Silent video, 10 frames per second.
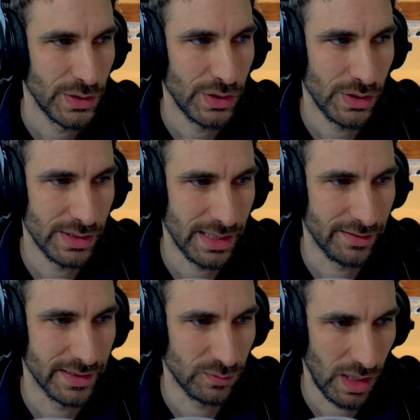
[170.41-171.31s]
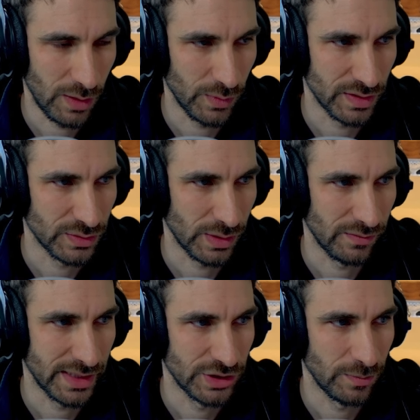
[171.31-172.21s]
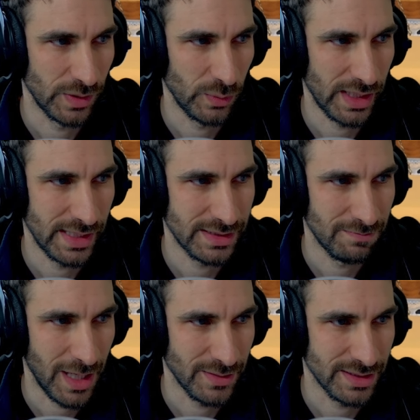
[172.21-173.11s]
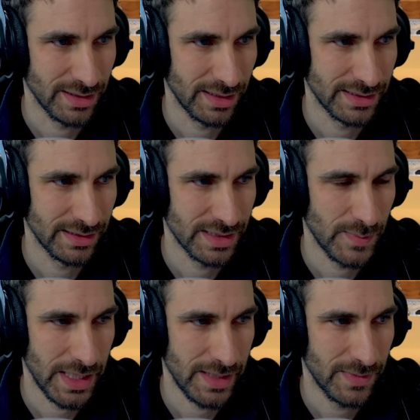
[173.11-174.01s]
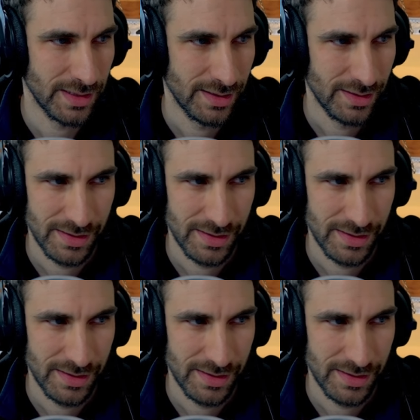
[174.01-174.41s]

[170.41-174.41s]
You could have done this well with this sort of Rangehood, but you would have had to mount it to this beam.